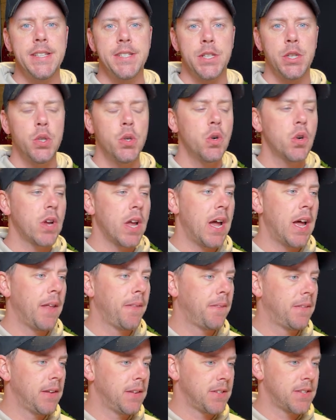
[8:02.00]
look
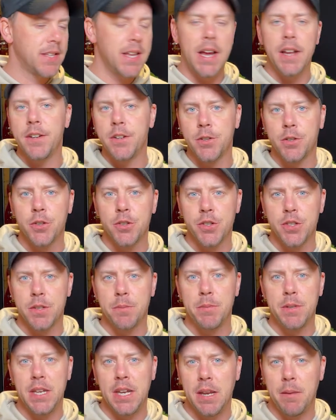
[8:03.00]
at the standard
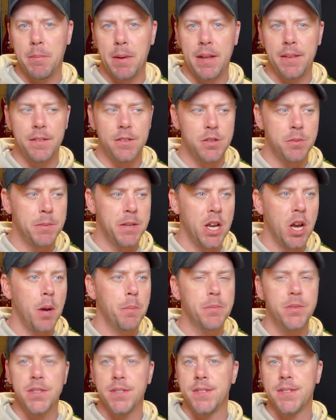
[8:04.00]
custom theme and some of the
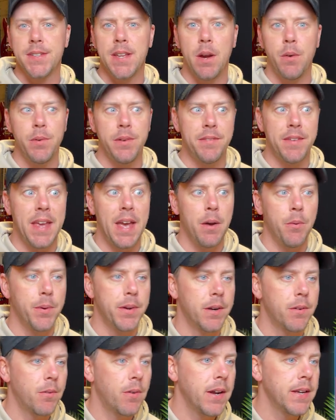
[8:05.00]
options that we get
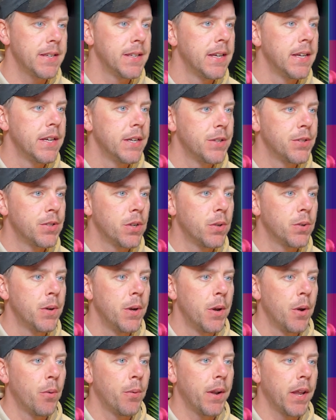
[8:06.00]
with it, right? So
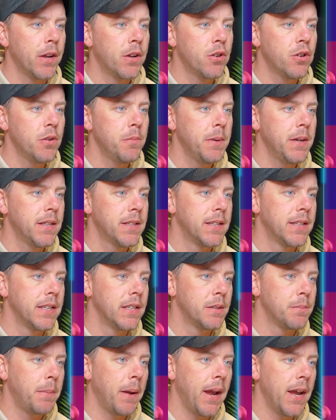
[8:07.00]
when I come into
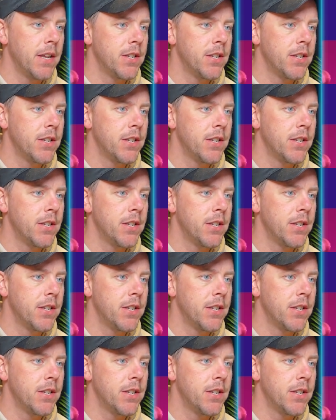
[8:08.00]
this page,